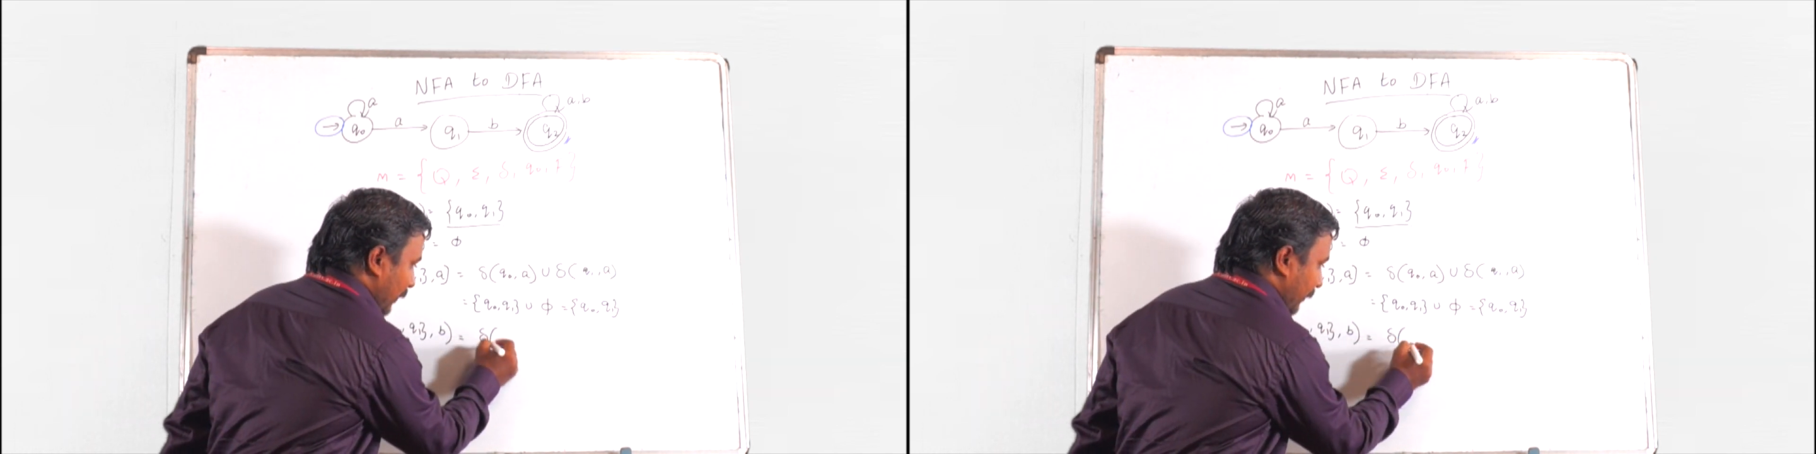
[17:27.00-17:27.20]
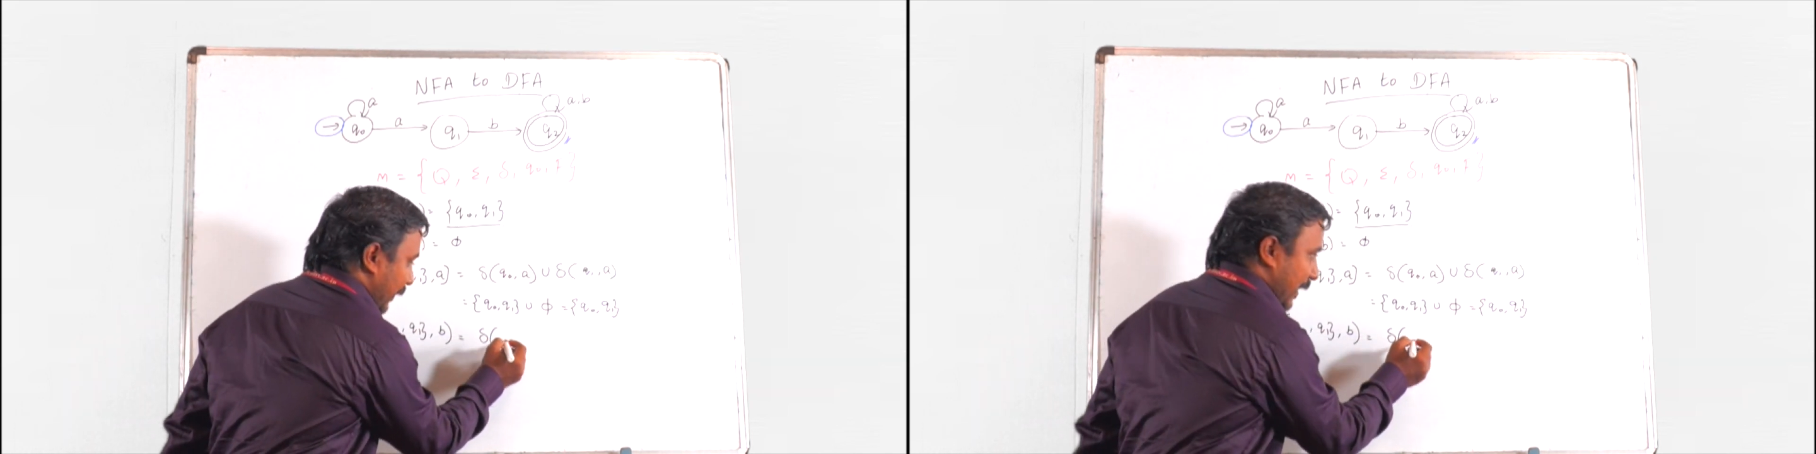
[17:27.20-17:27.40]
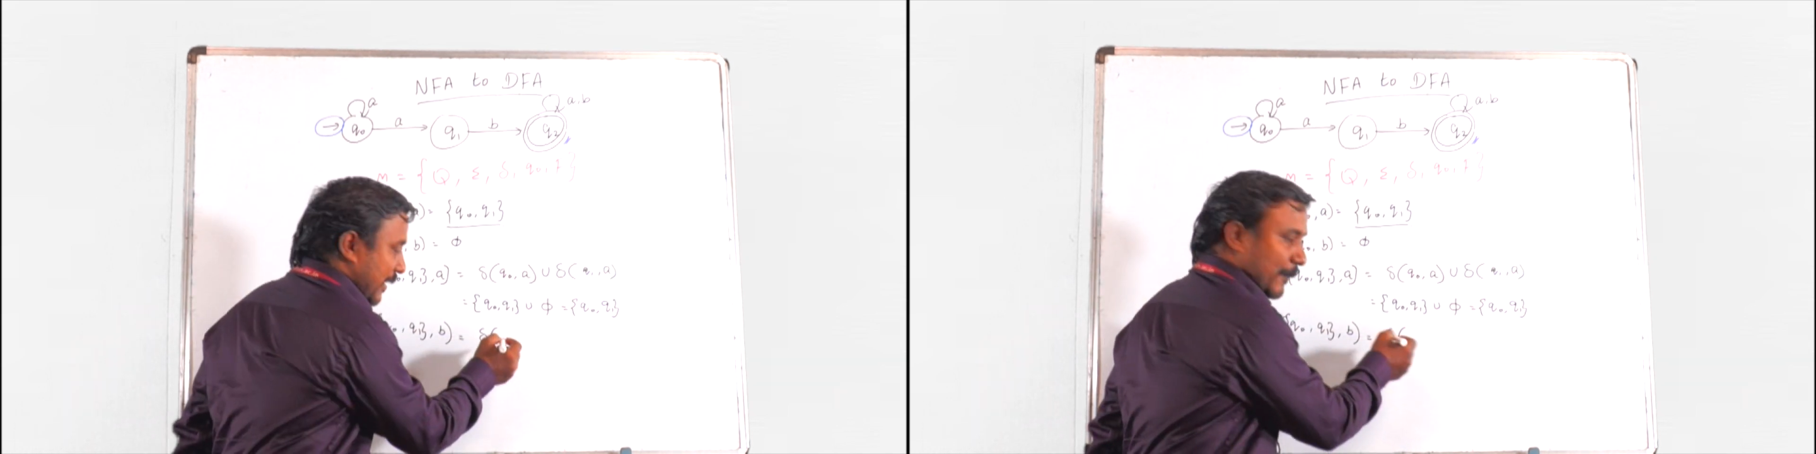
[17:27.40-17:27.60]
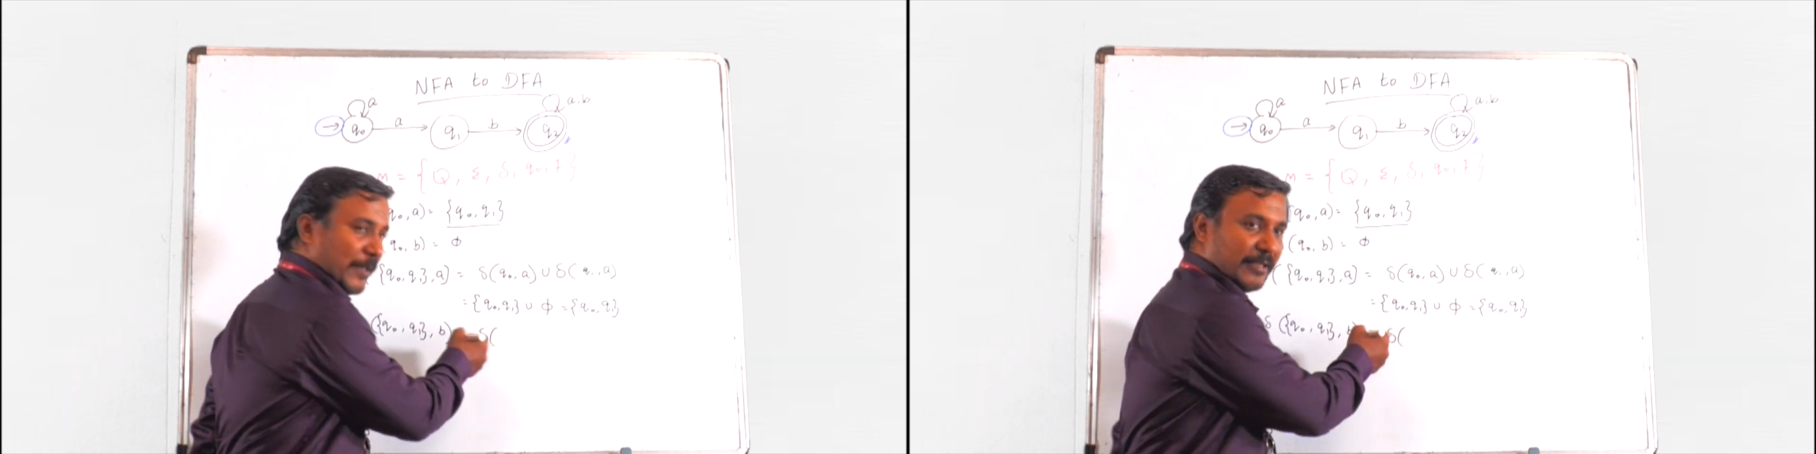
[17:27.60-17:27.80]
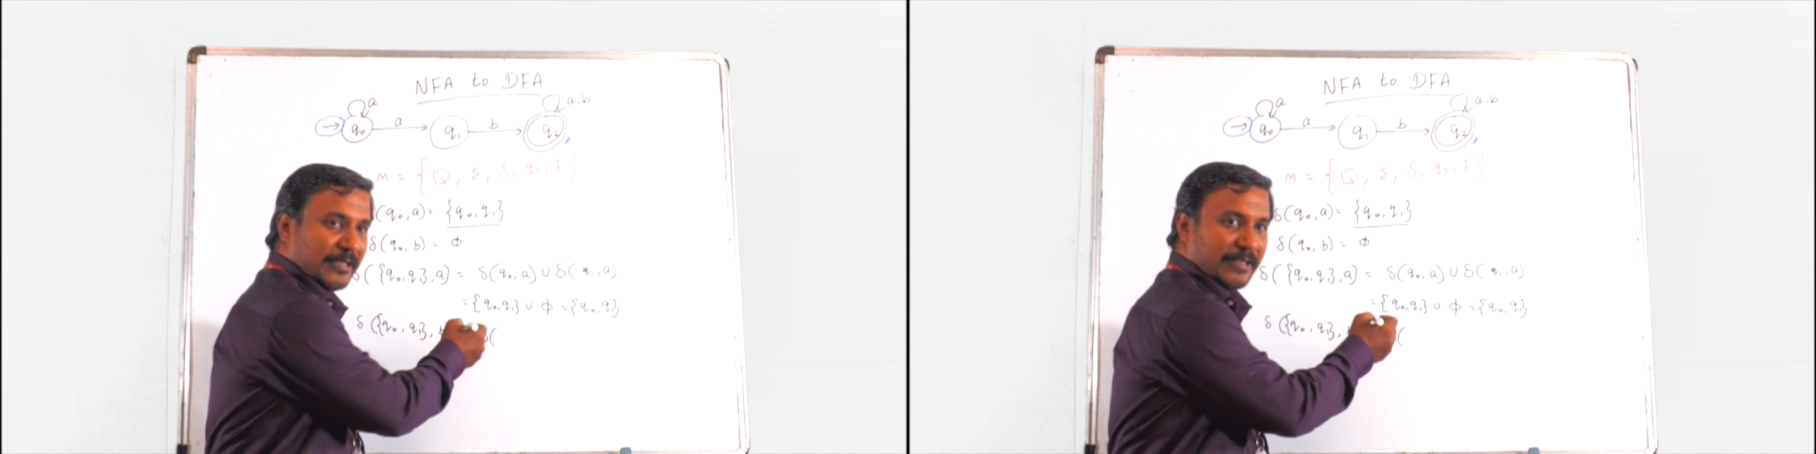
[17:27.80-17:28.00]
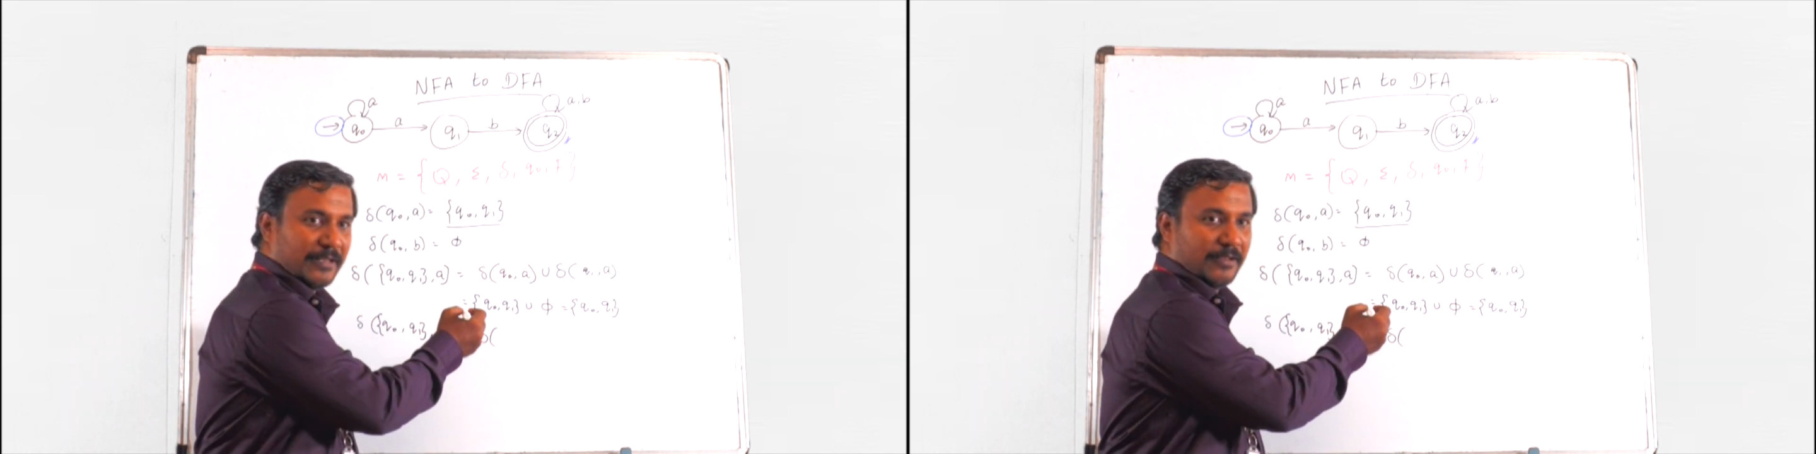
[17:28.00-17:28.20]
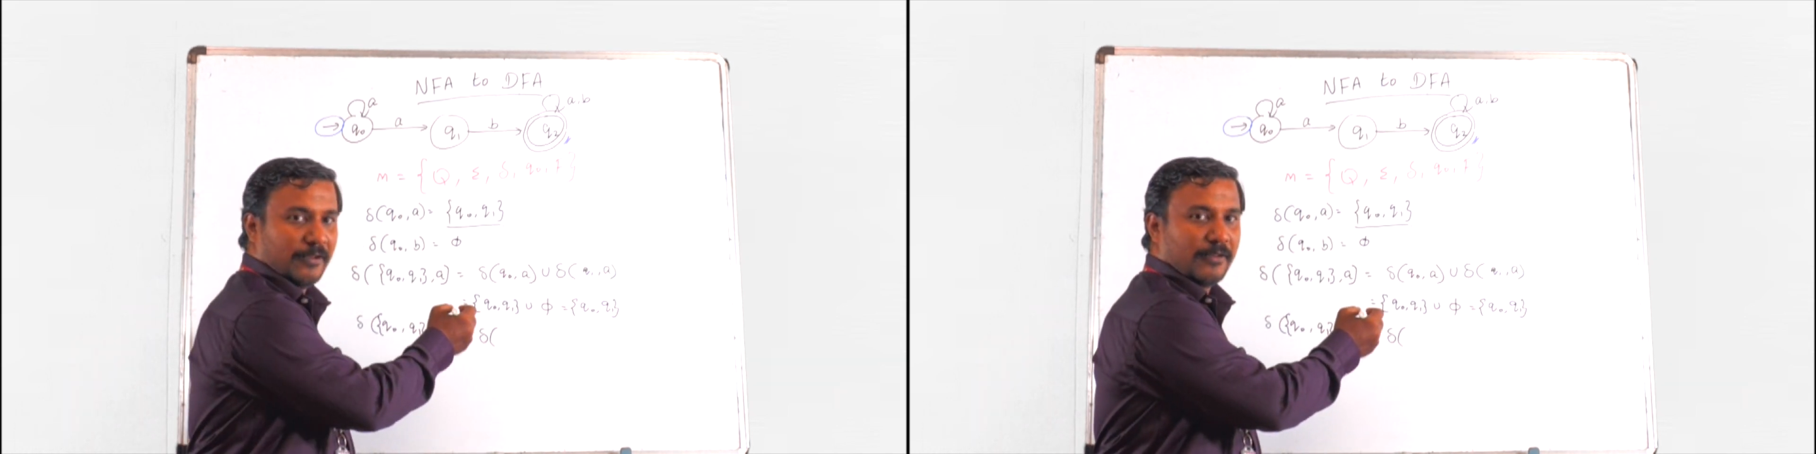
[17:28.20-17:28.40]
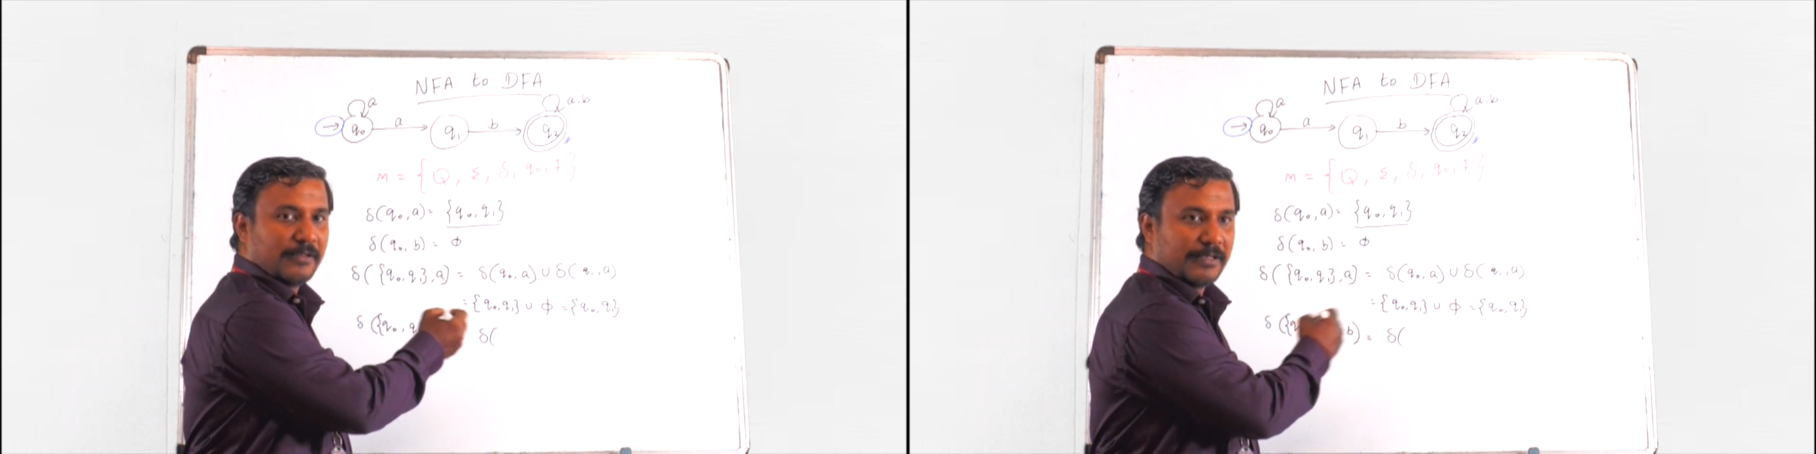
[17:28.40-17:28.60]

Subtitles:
we can split the